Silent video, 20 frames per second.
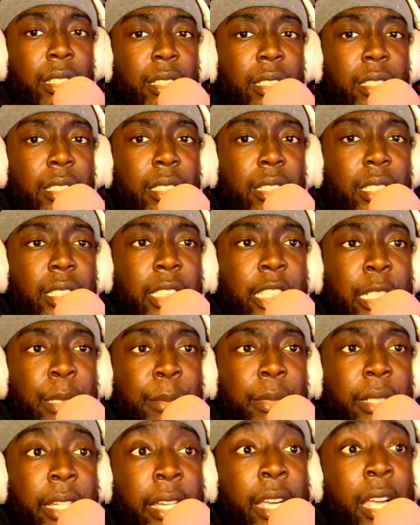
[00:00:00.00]
Steam
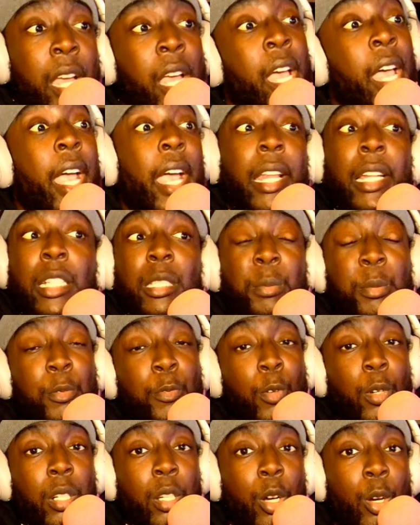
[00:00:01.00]
Deck, and this is
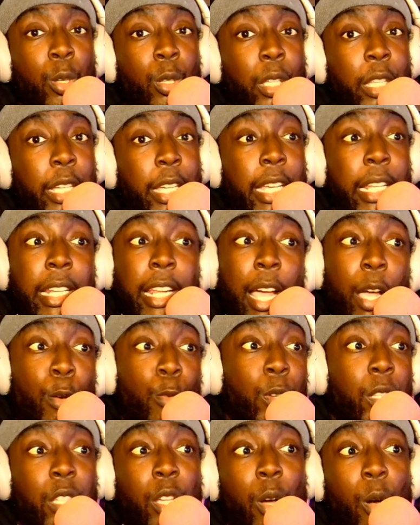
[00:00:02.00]
before the OLED. And now
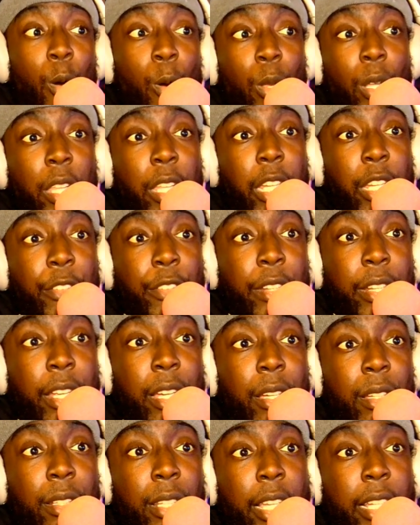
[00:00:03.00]
with the OLED even
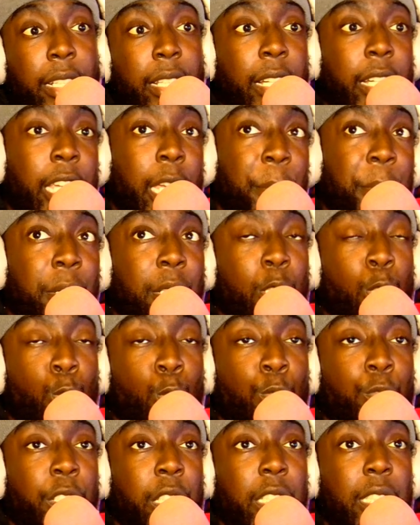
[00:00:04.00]
out, like they're keeping the
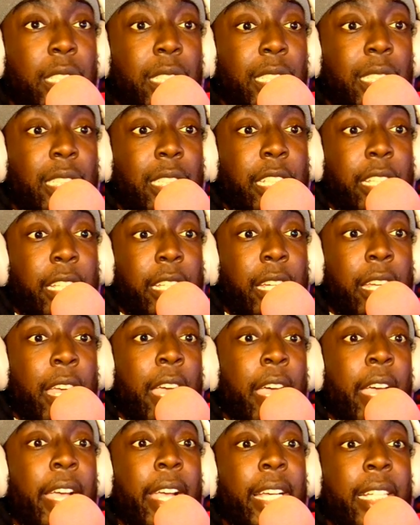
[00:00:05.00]
256 gig
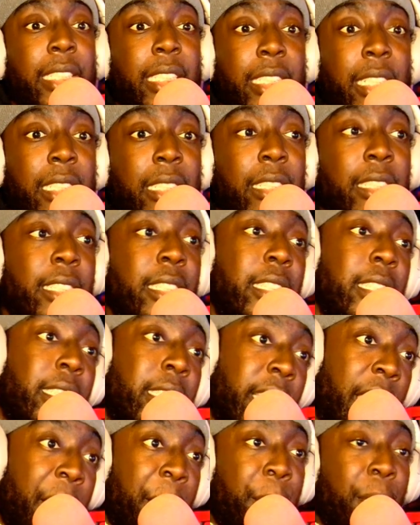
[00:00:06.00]
and selling it at the
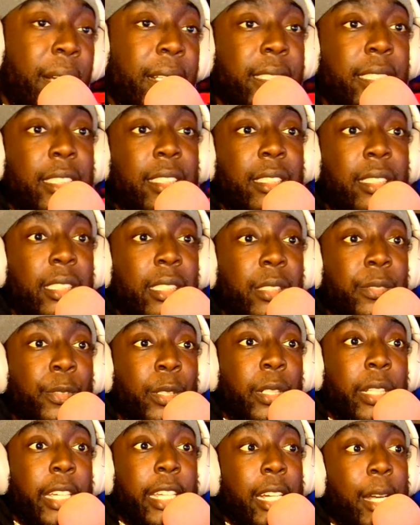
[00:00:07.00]
same price as the 64
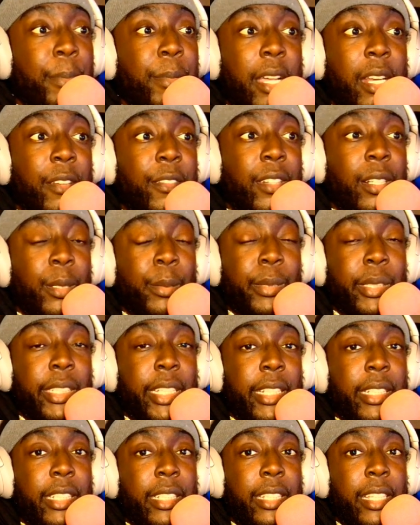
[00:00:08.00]
gig. I'm not even
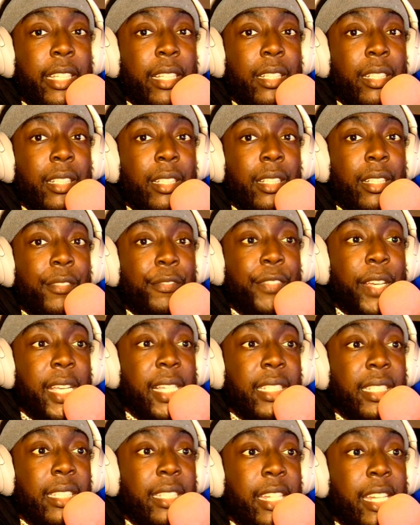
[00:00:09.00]
upset that they uh
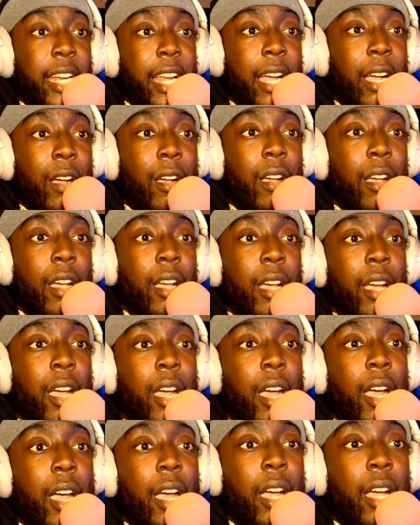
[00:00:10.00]
phasing it out
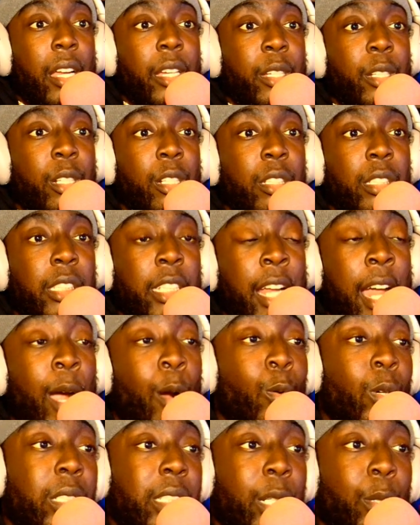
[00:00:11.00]
you know what I'm saying? I
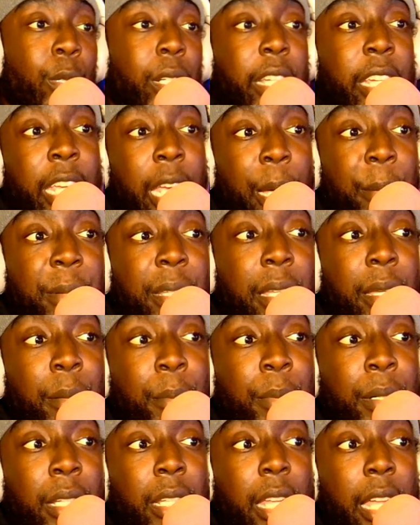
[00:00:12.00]
wish they would have kept it,
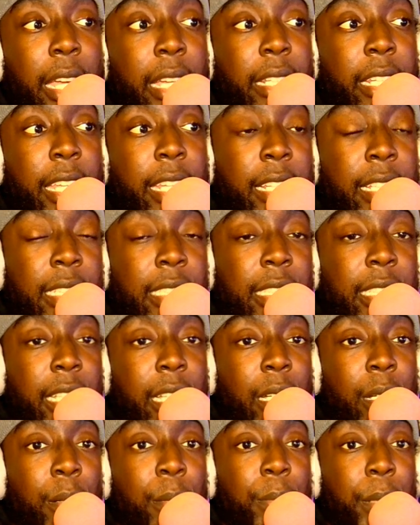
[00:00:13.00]
but like they didn't
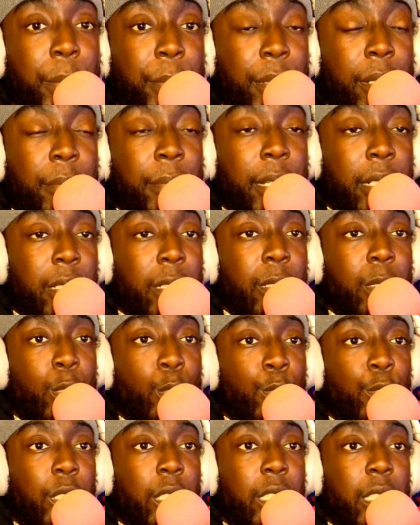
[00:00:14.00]
sell people about the
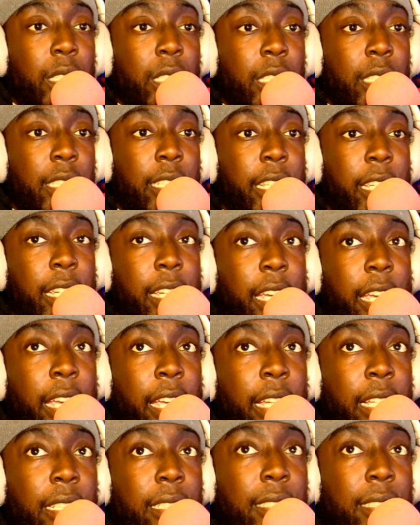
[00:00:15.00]
256 gig, and